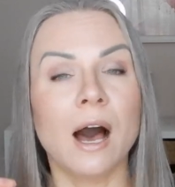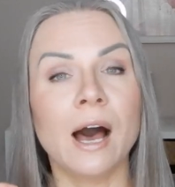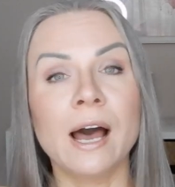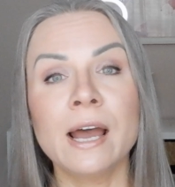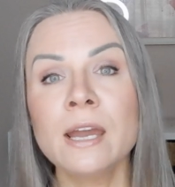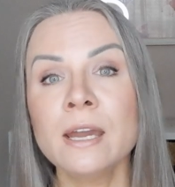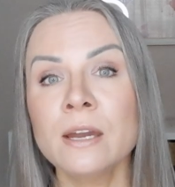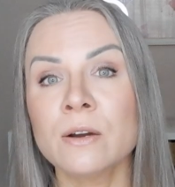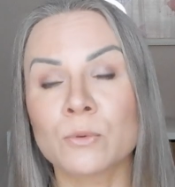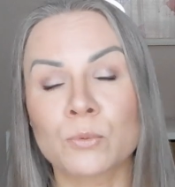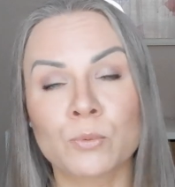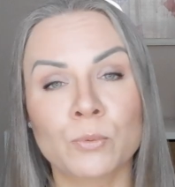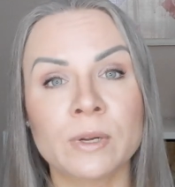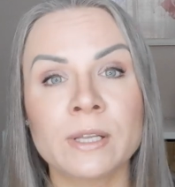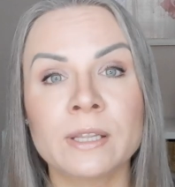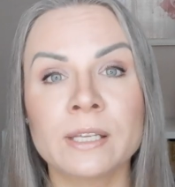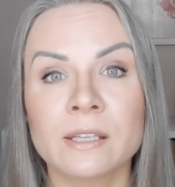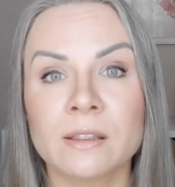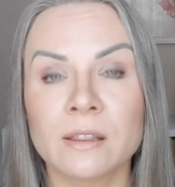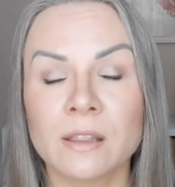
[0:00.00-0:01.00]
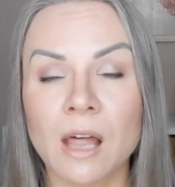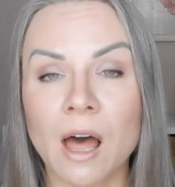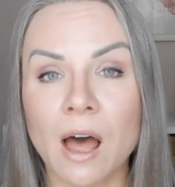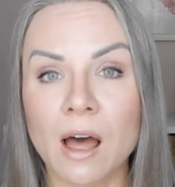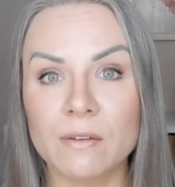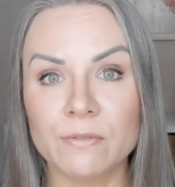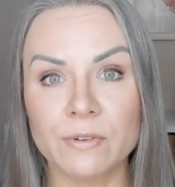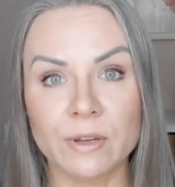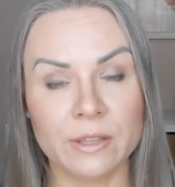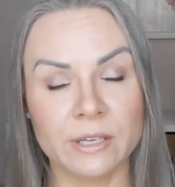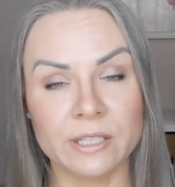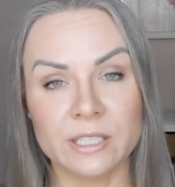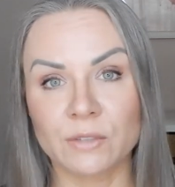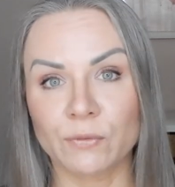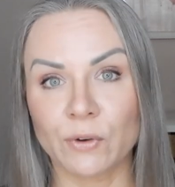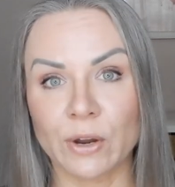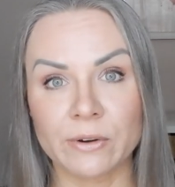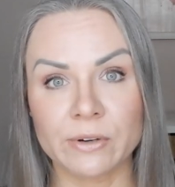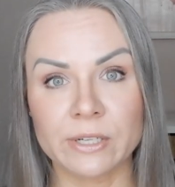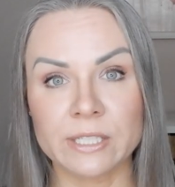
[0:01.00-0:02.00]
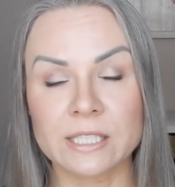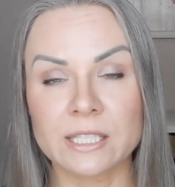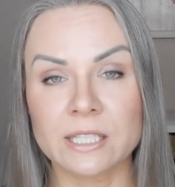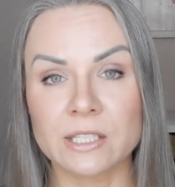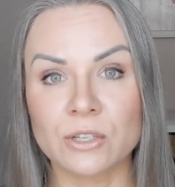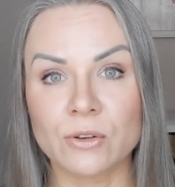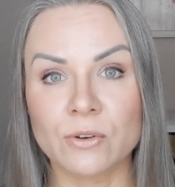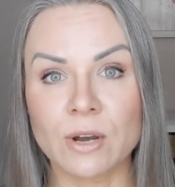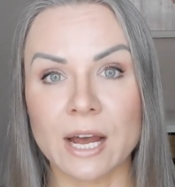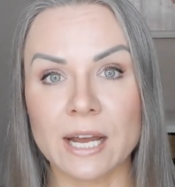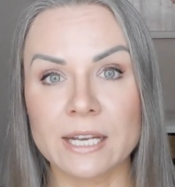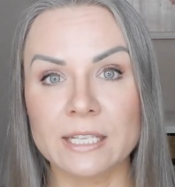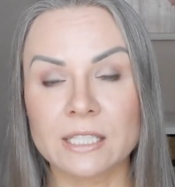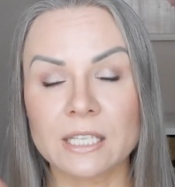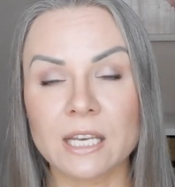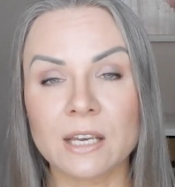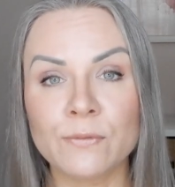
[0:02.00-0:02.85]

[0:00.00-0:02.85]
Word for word: I really love these fragrances, you guys.